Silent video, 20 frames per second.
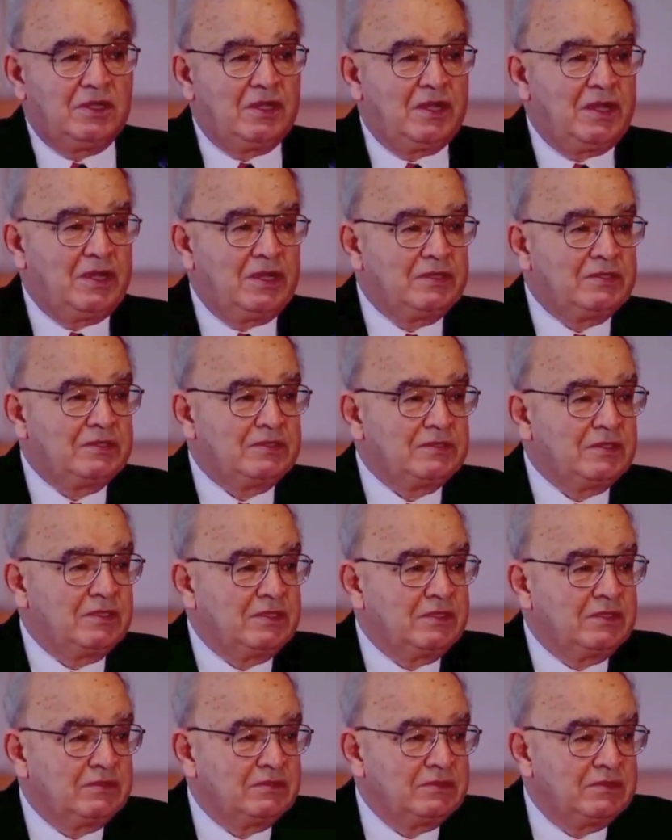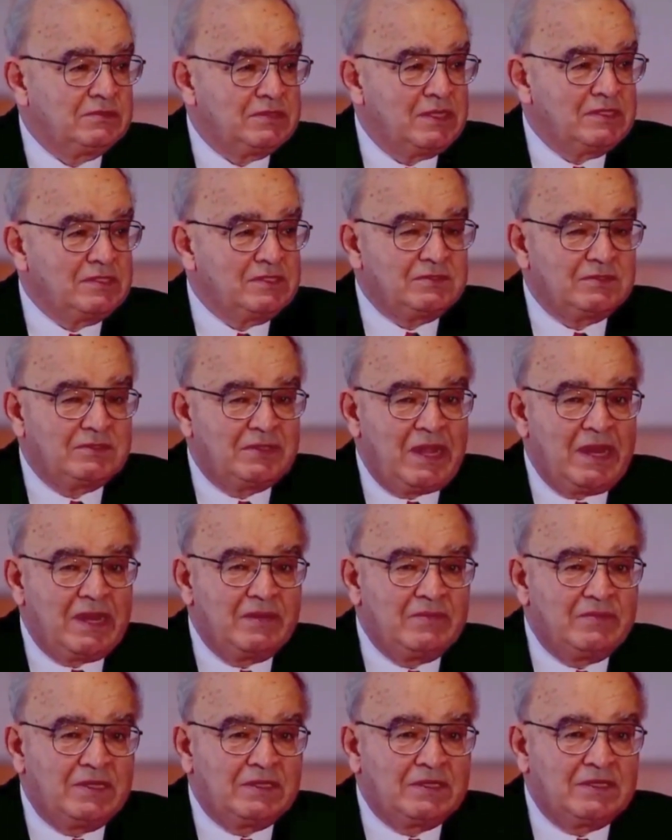and such as
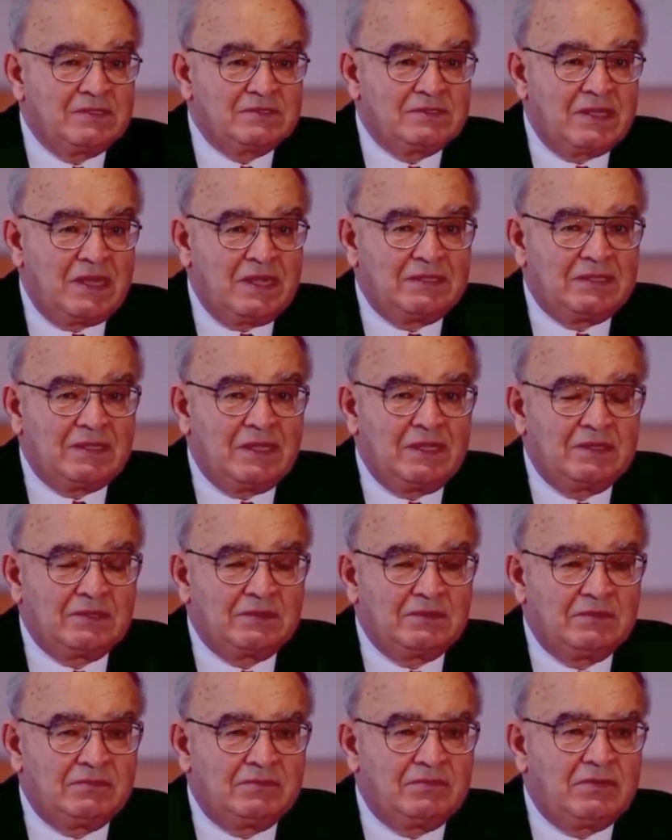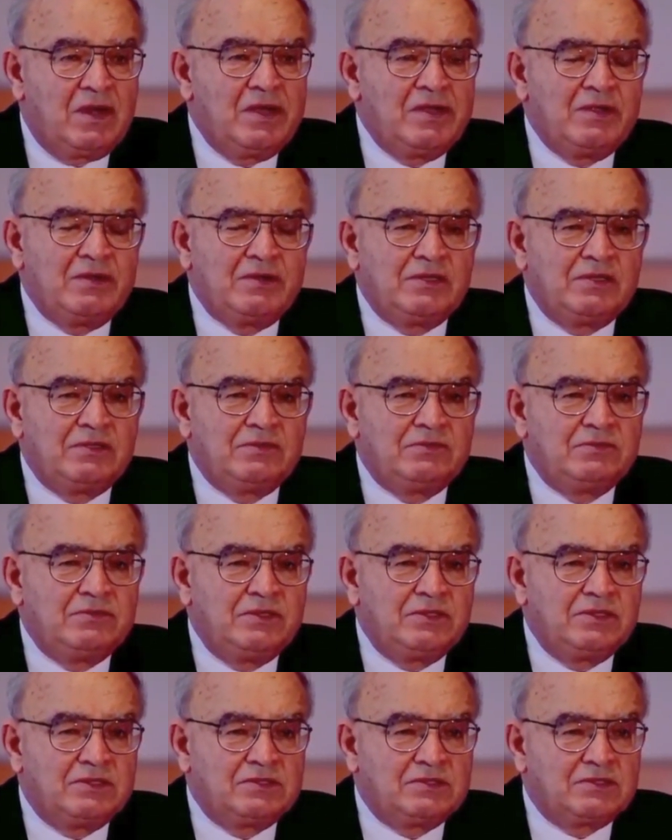Tagamet and Zantac. Why are they
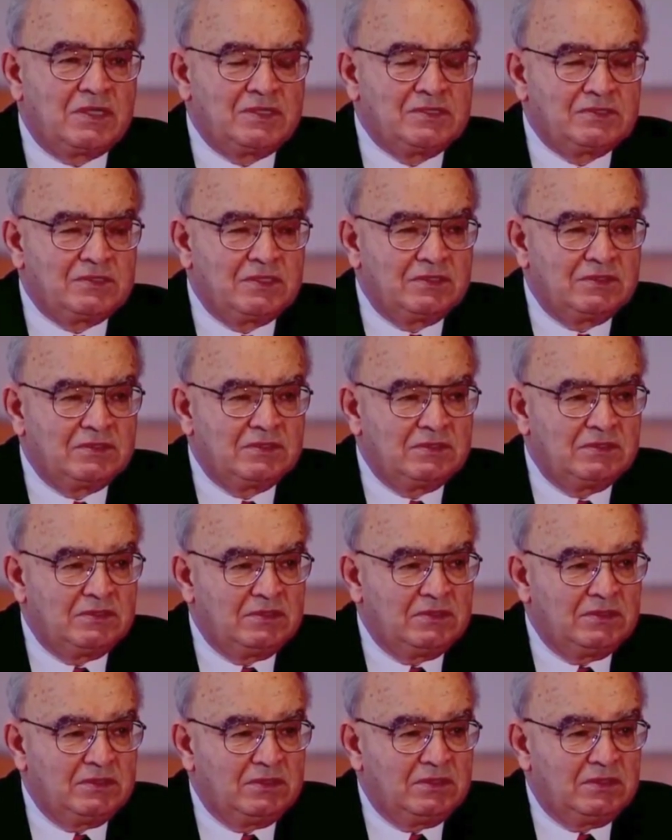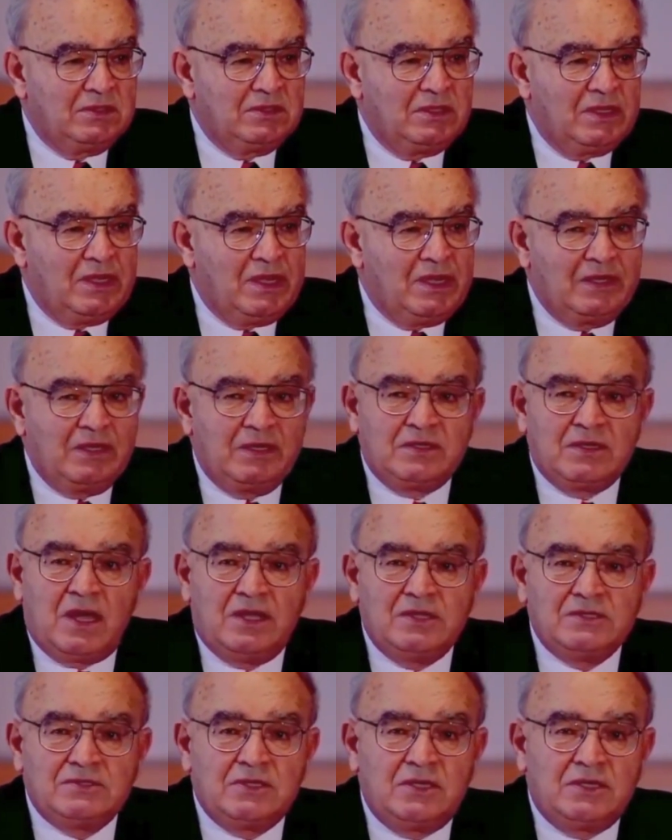doing this, I said. And
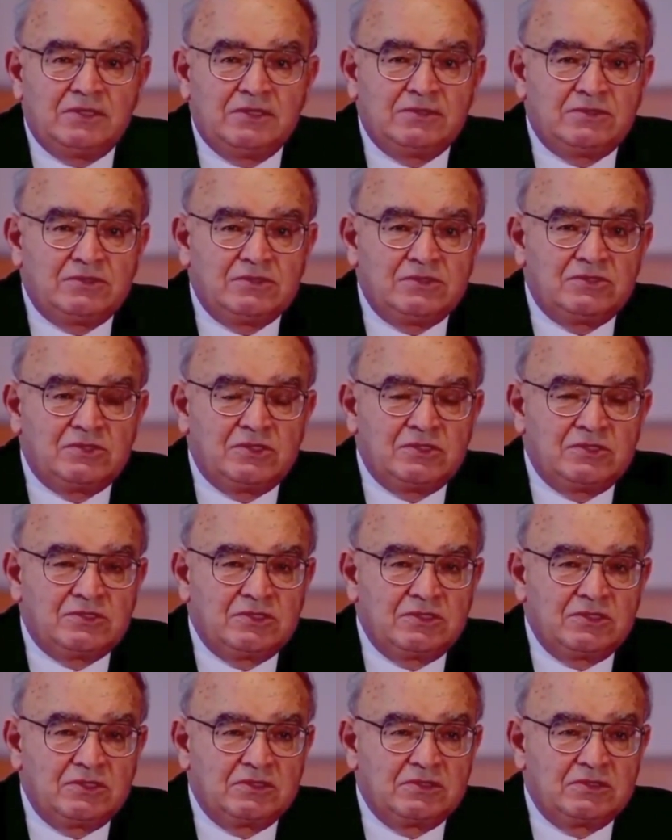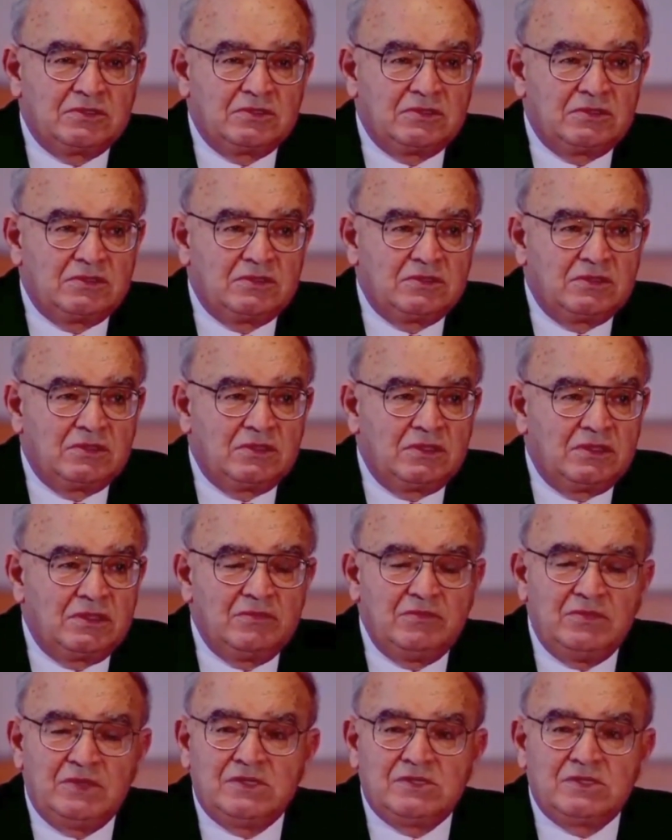I started researching.
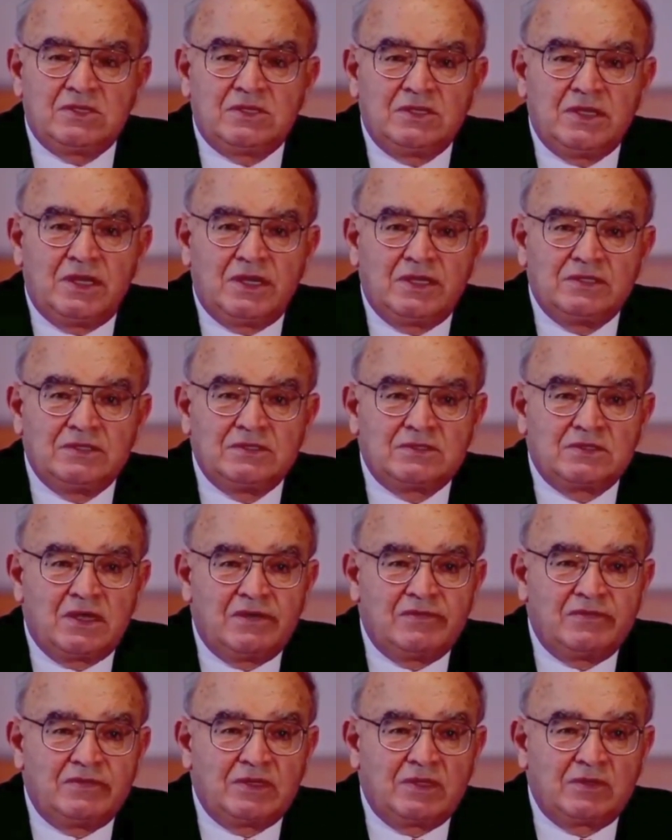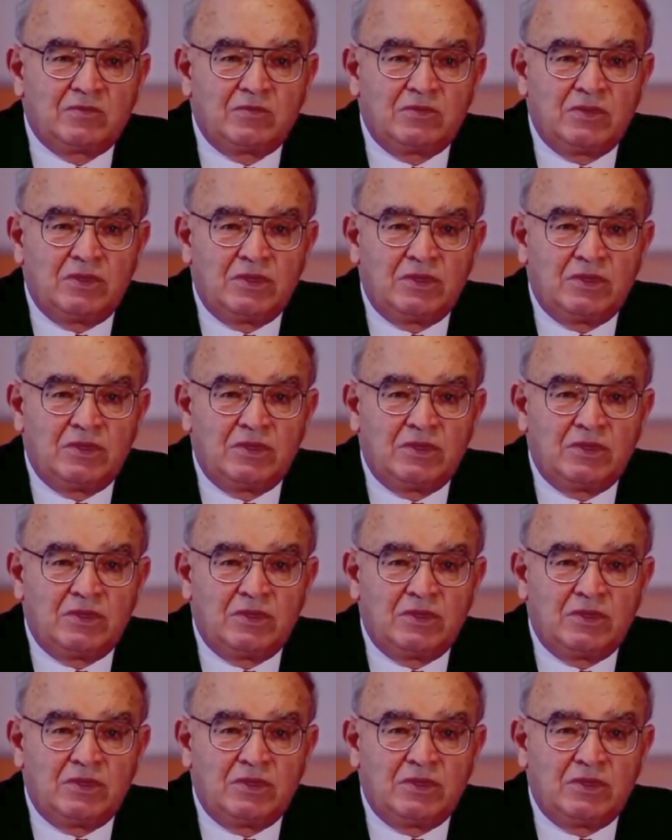Immediately, I discovered that